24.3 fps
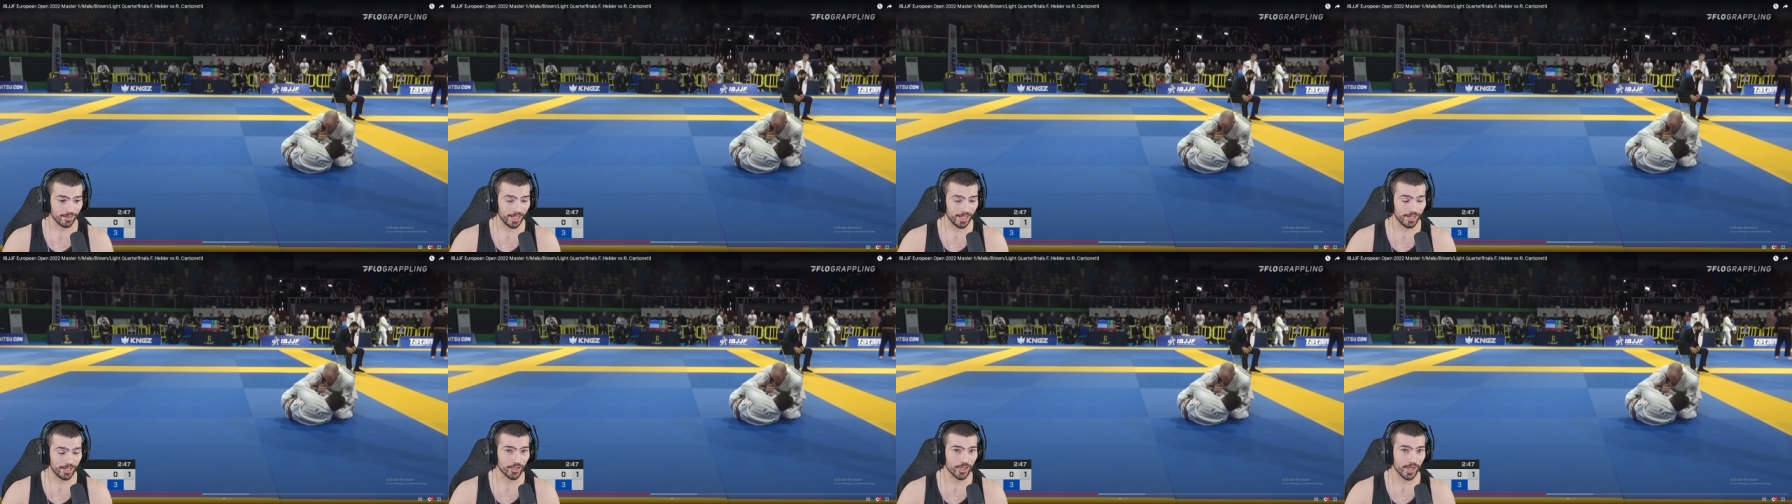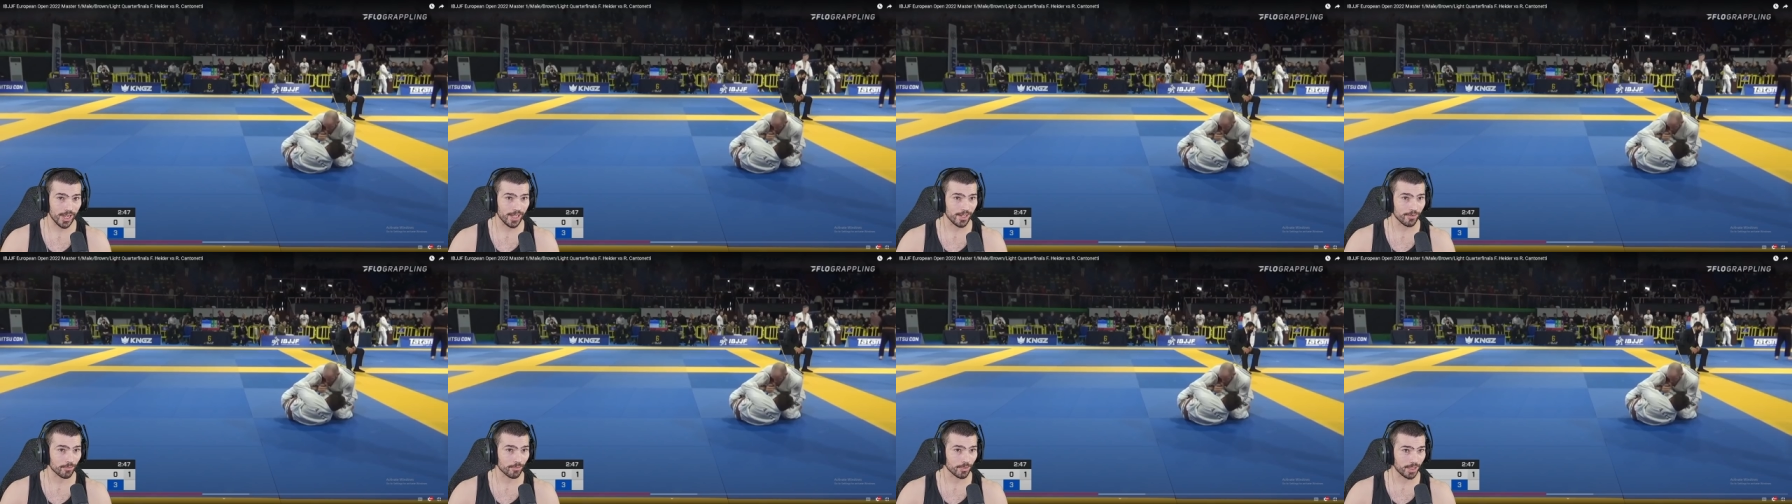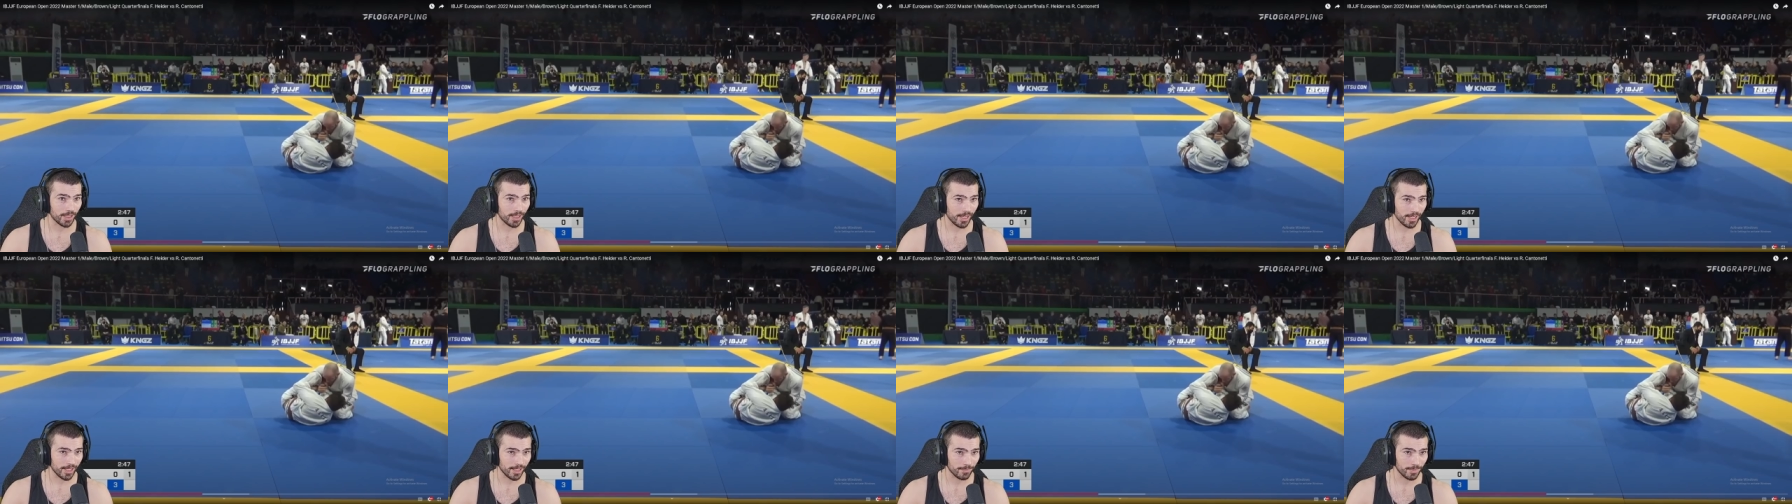hitchhike
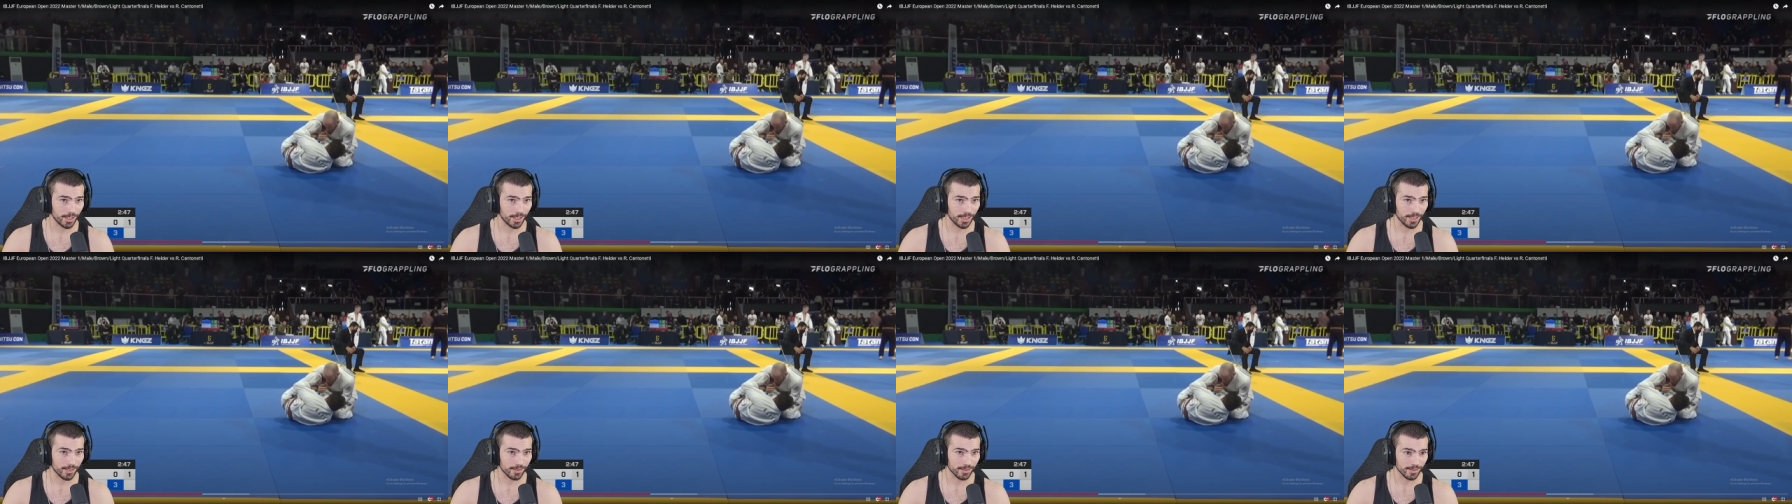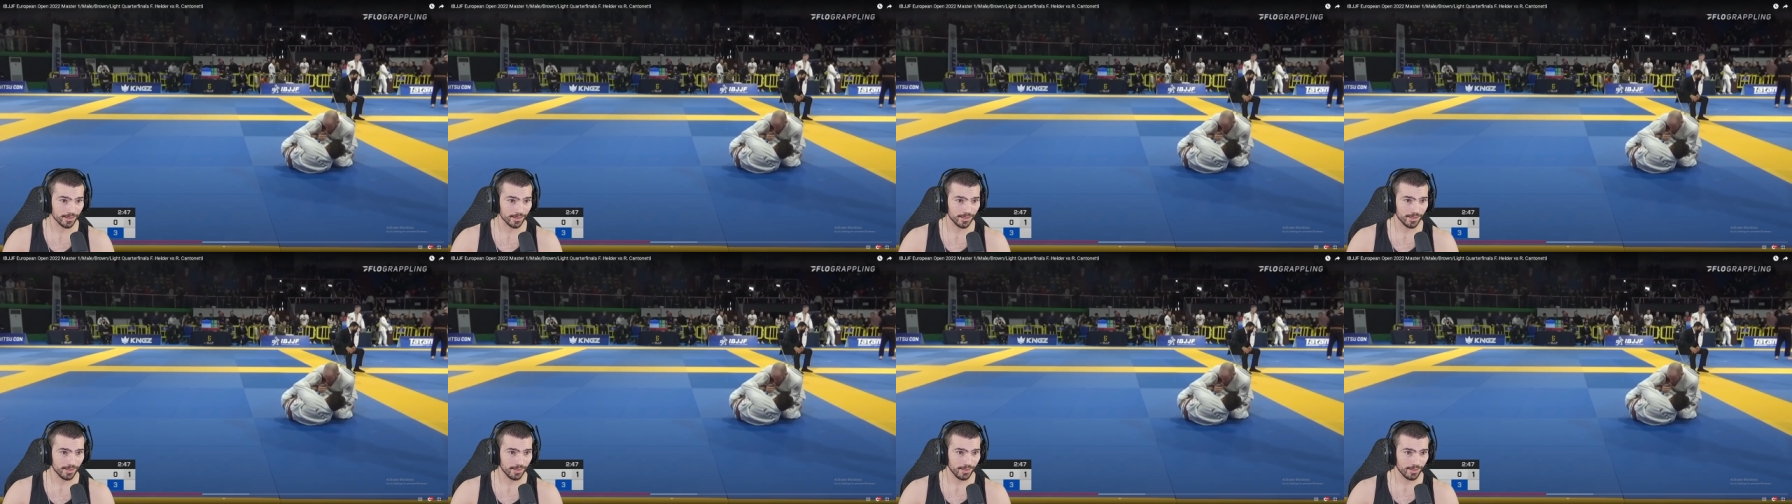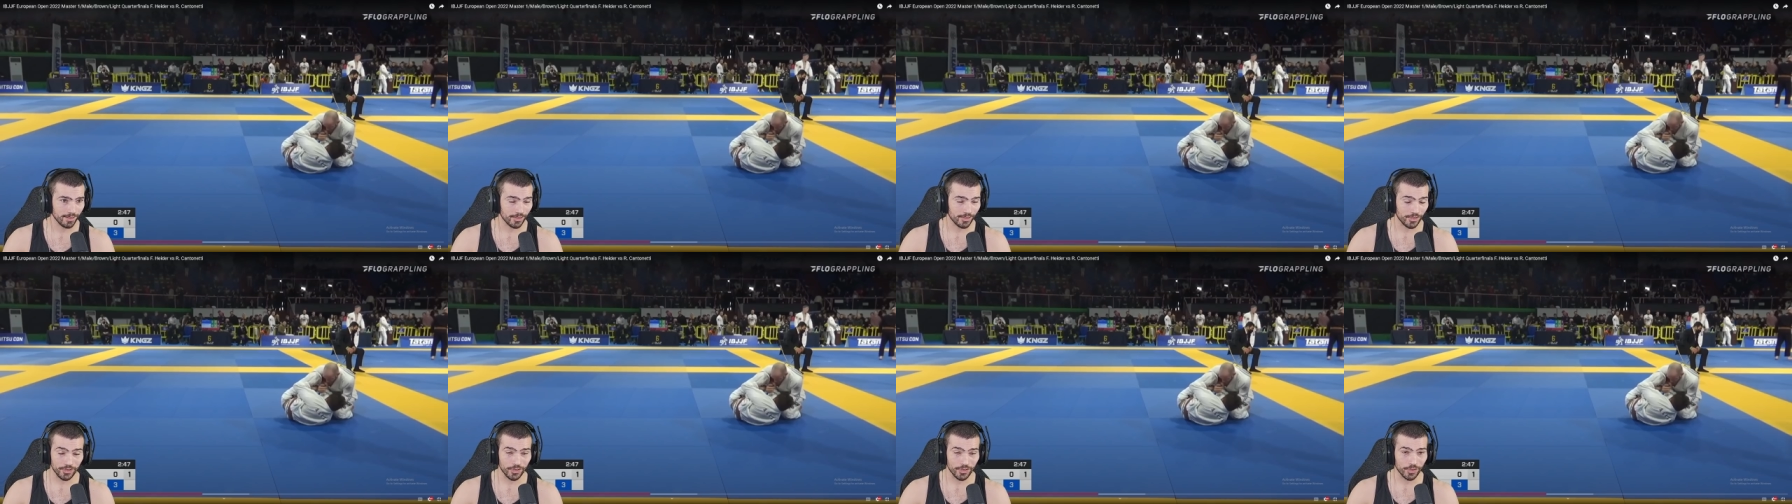reliably
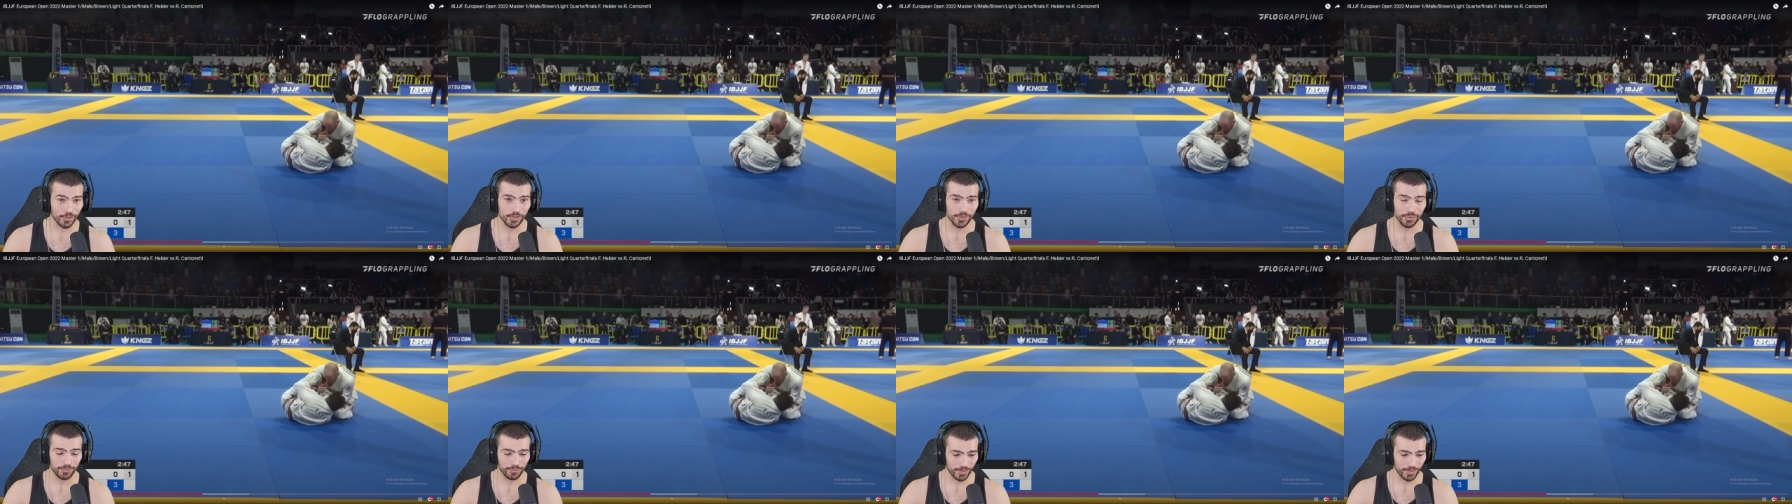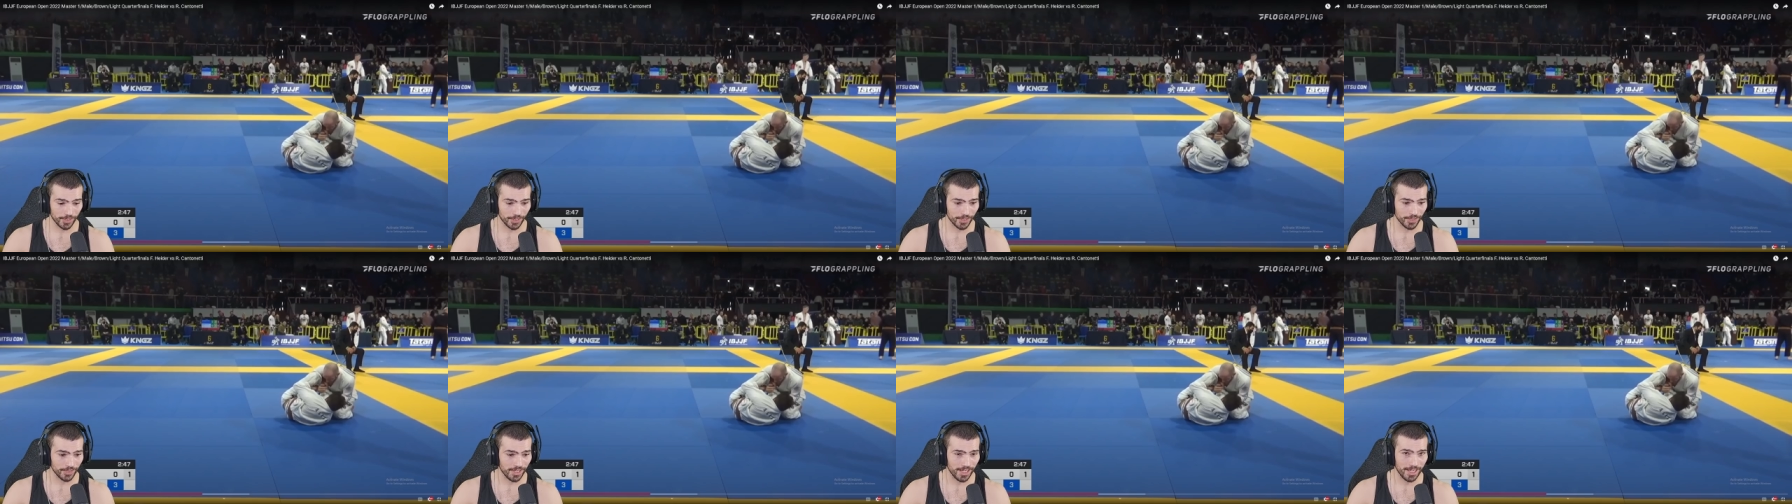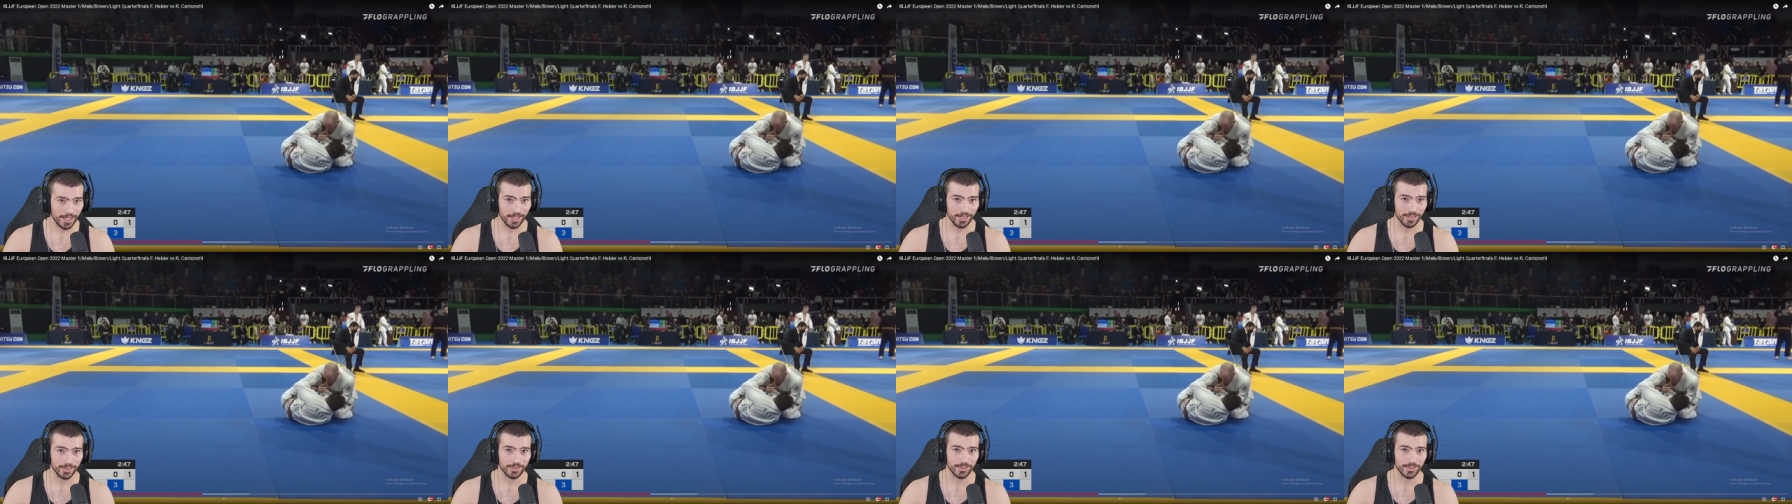you know you fucking
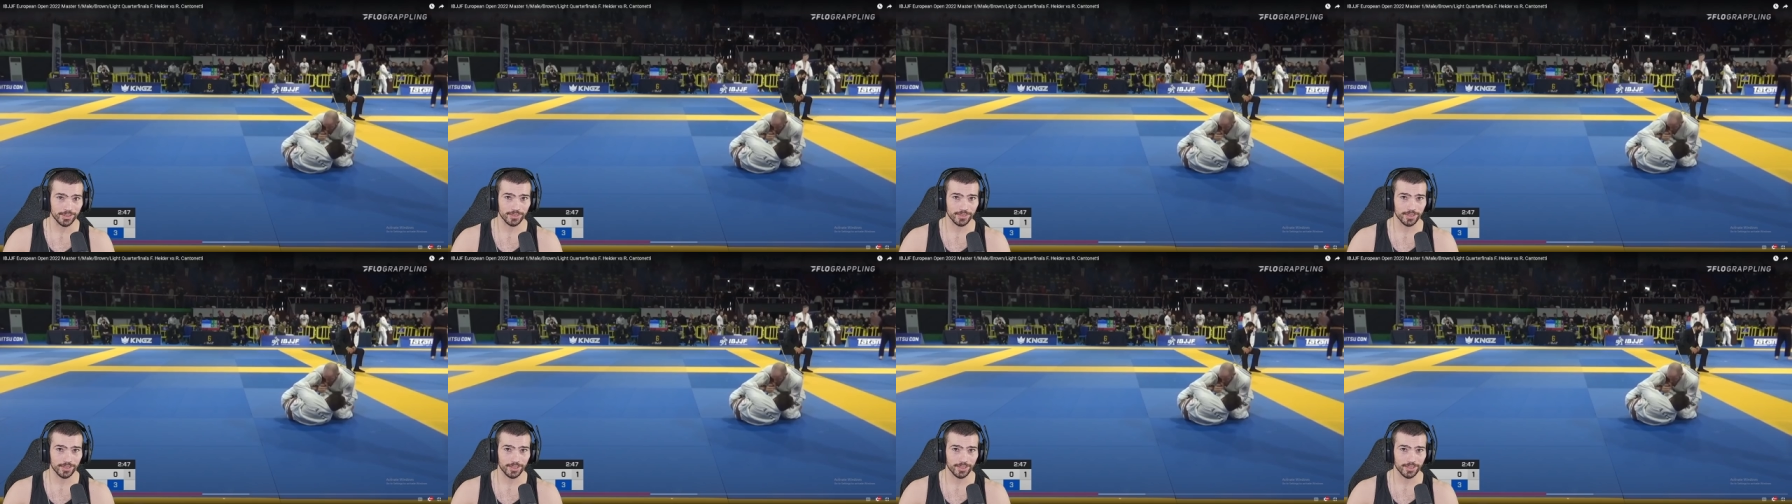can't.